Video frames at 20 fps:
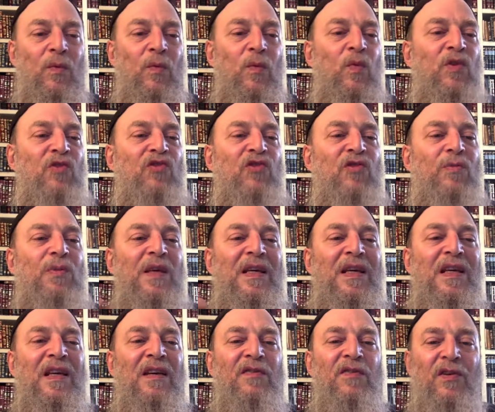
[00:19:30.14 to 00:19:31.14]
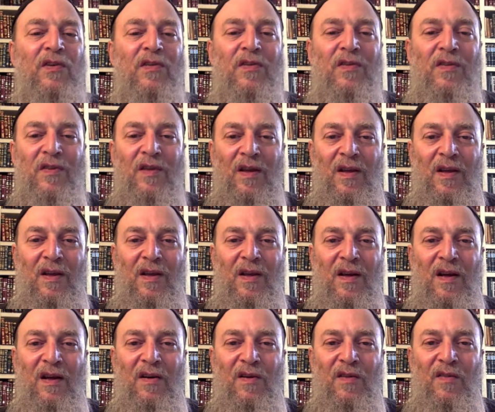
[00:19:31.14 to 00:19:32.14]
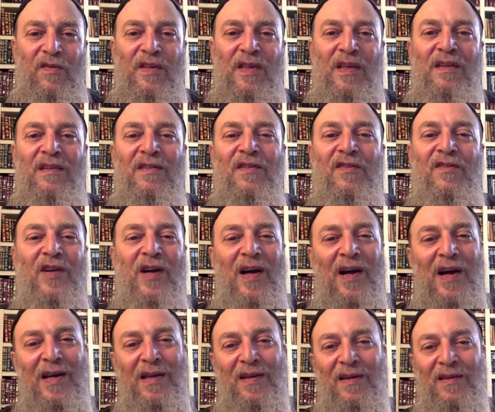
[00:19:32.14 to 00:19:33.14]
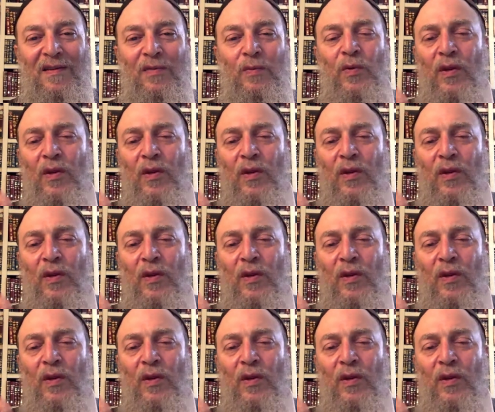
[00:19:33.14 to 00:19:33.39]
We should be givers of deeds of kindness.